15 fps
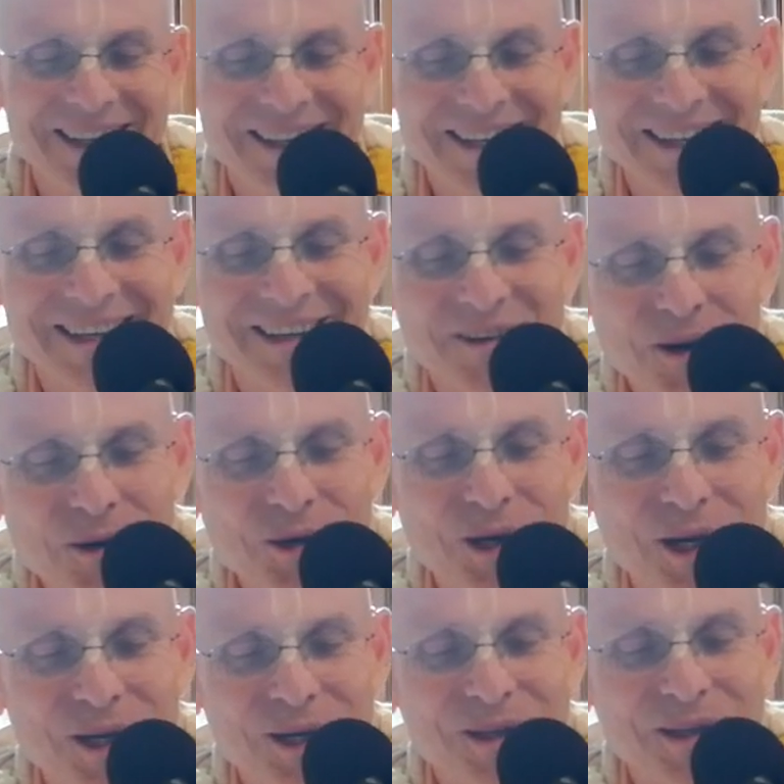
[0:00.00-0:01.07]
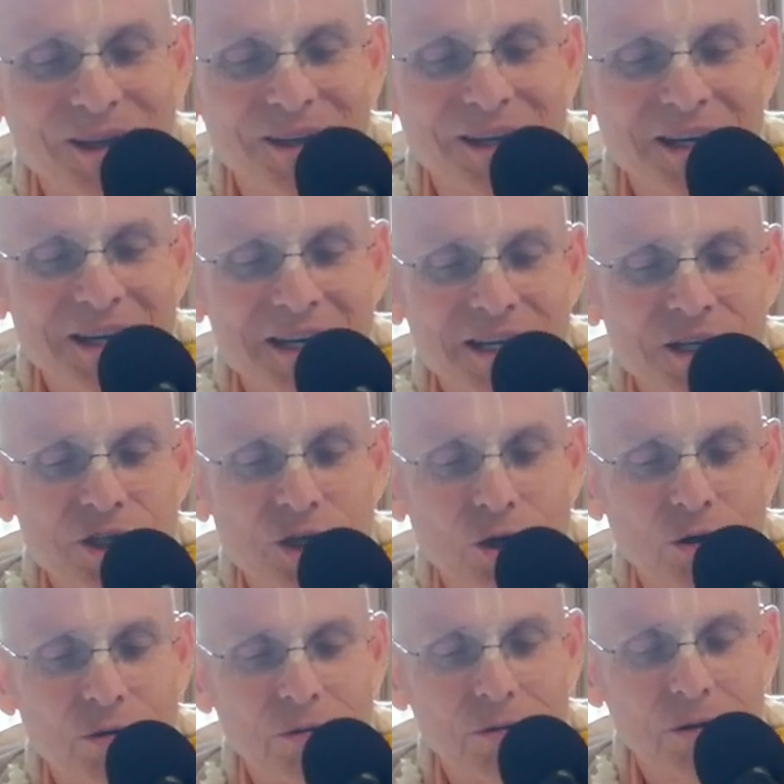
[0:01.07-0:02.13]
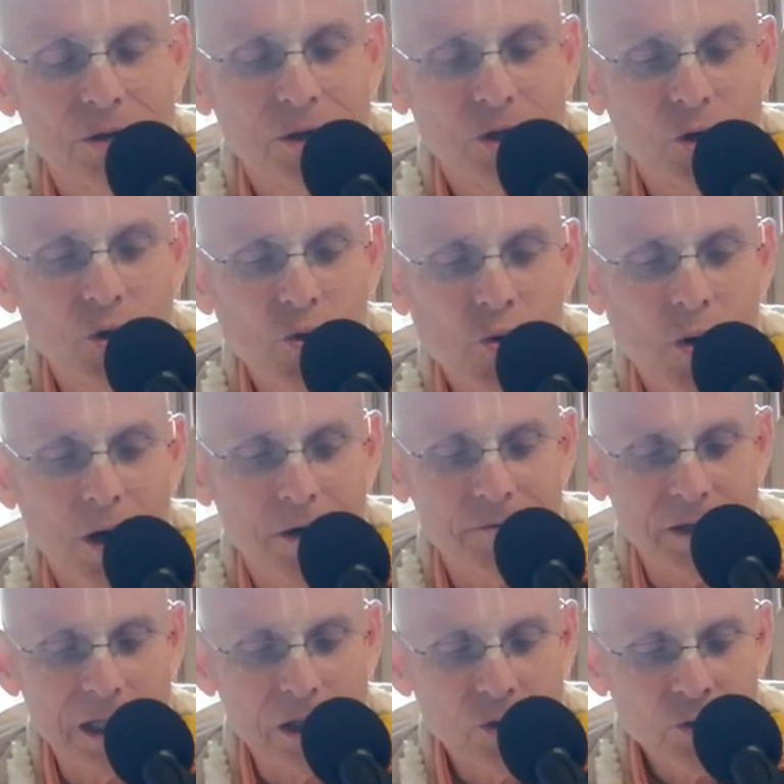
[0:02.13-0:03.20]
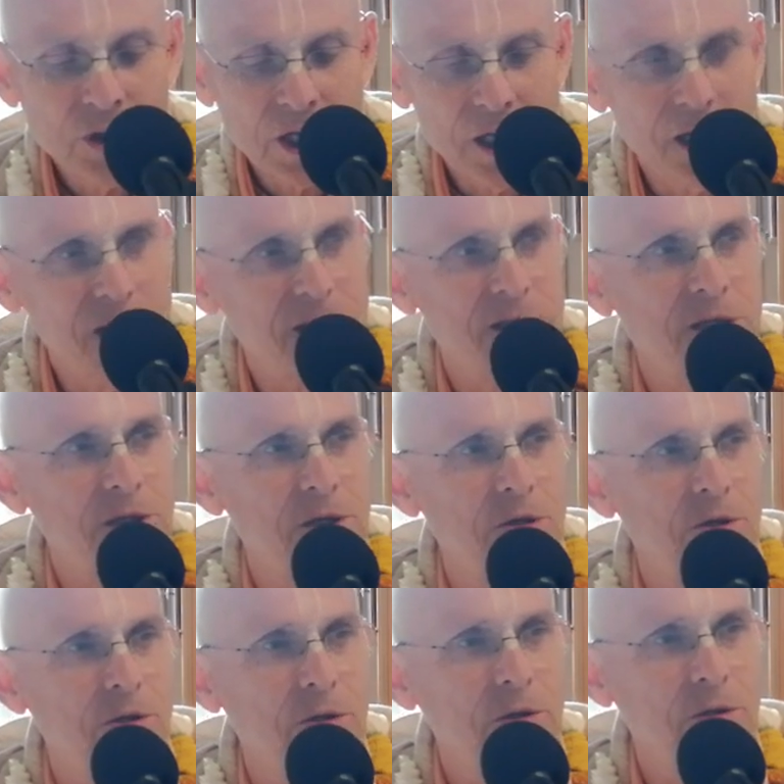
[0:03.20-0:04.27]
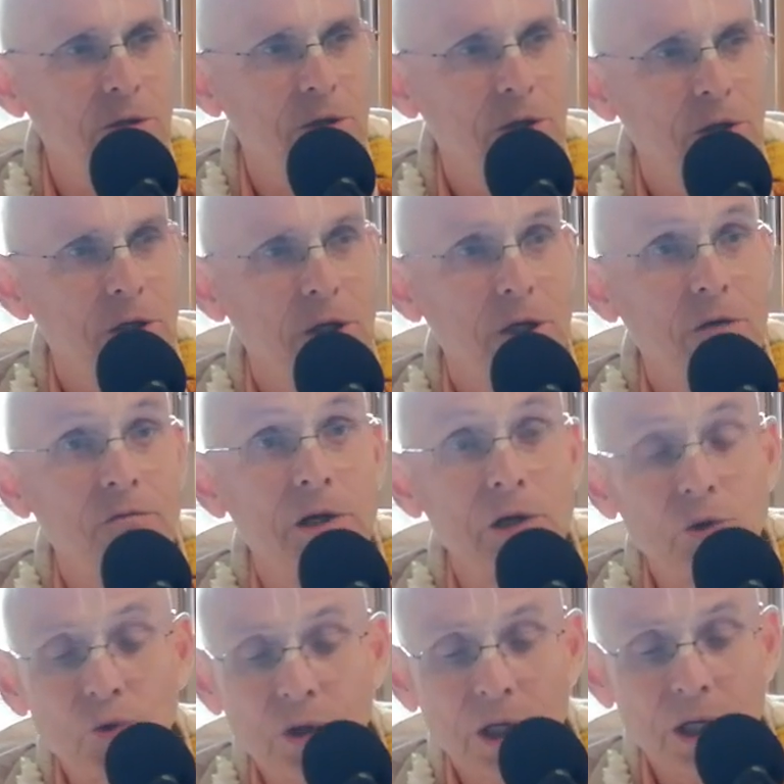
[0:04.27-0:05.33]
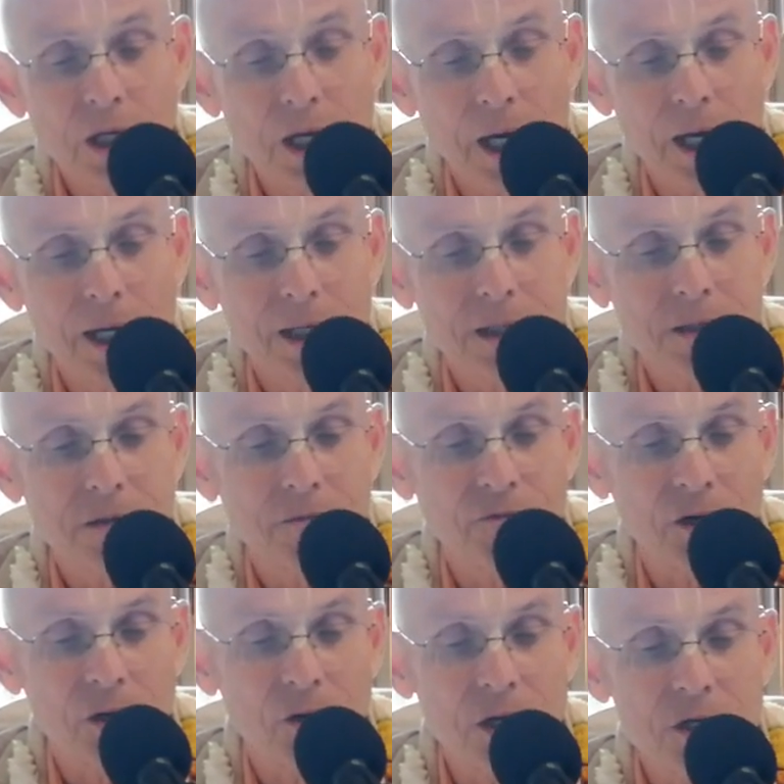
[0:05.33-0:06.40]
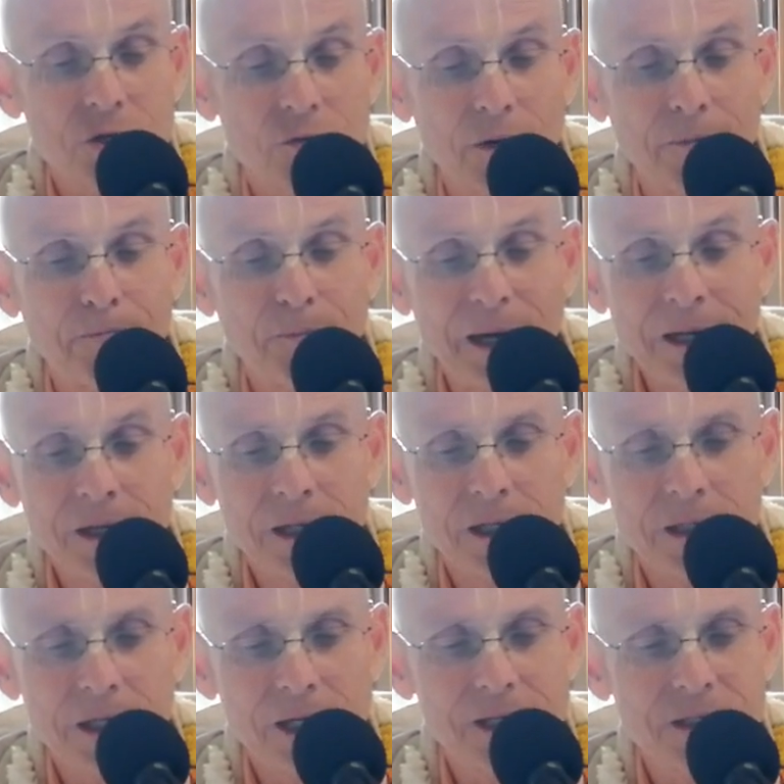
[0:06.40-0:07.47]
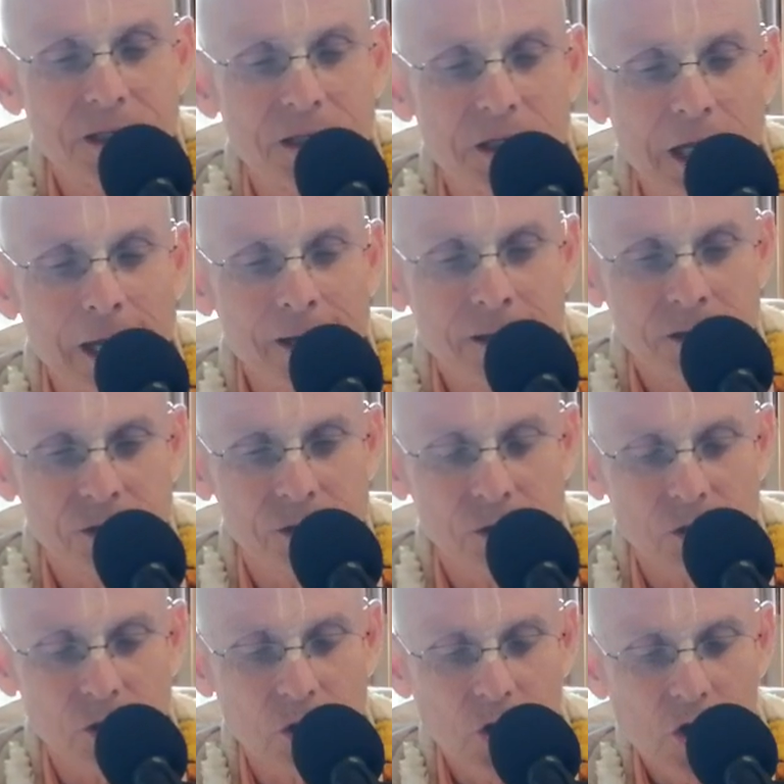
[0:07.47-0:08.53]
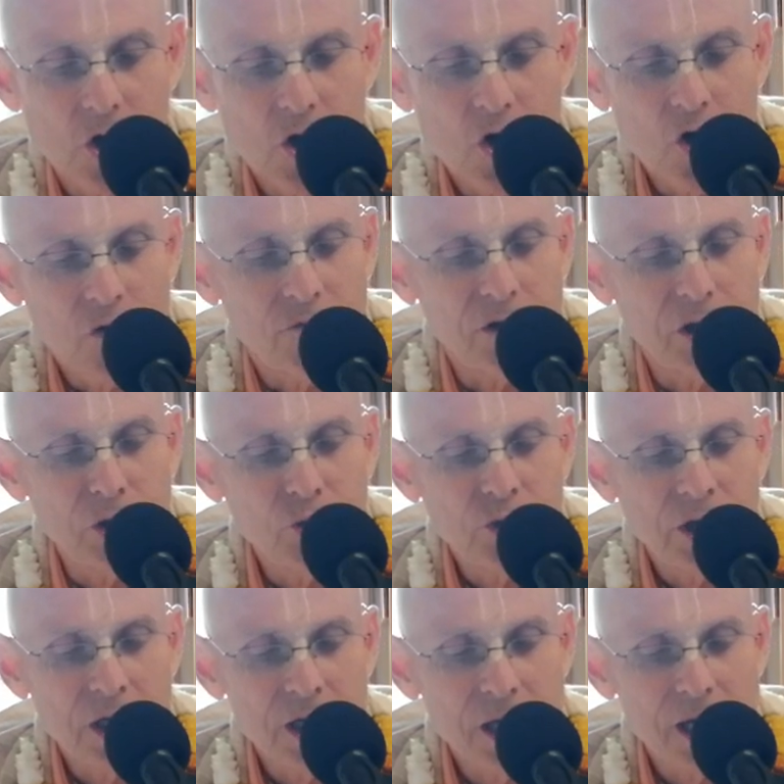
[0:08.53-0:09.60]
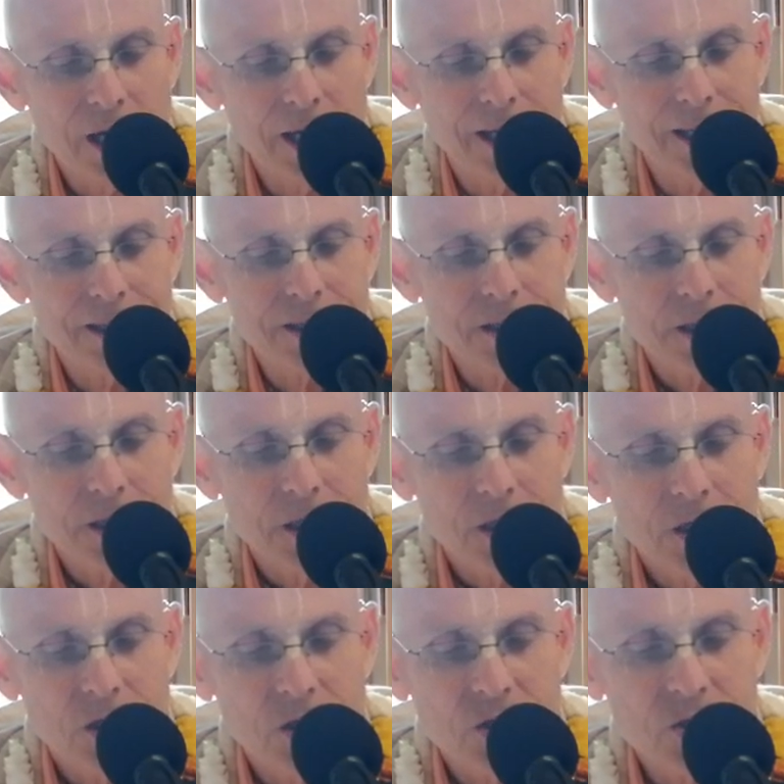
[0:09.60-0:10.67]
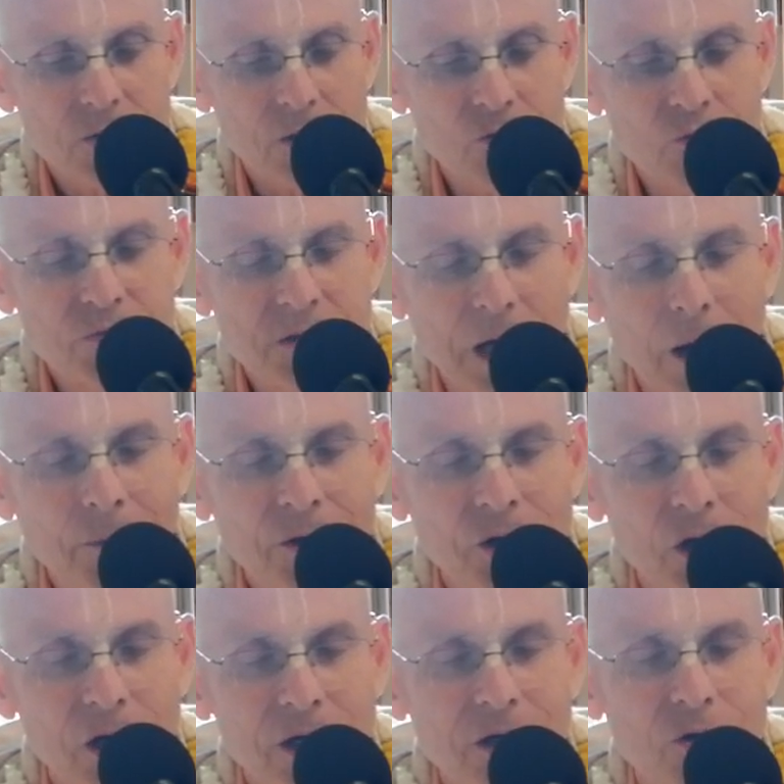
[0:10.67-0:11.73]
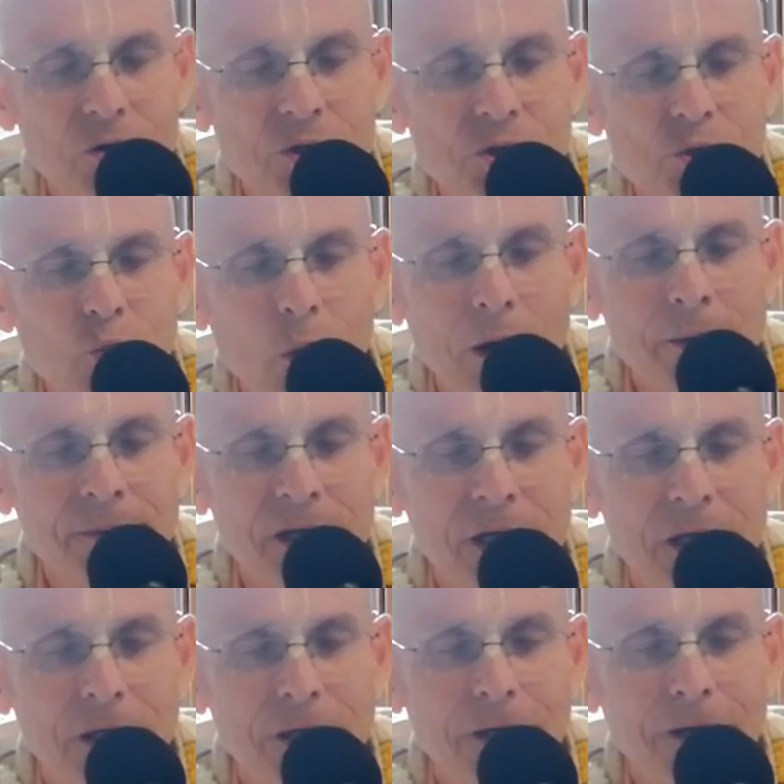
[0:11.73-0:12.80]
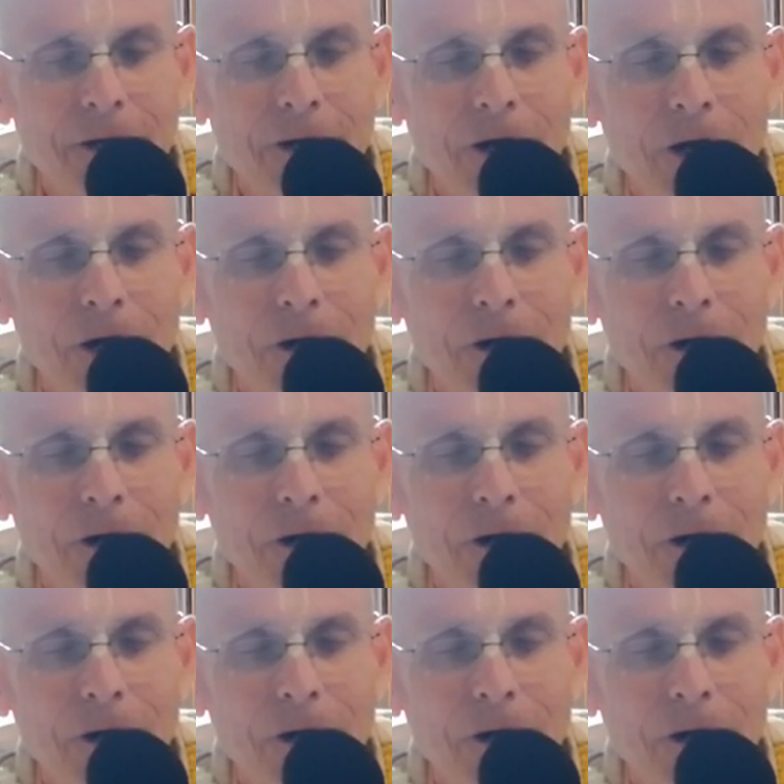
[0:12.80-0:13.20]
then okay. So who are we looking at here? We're looking at Vakreshwar Pandit as the dancer. We're looking at Swarup Damodar Goswami,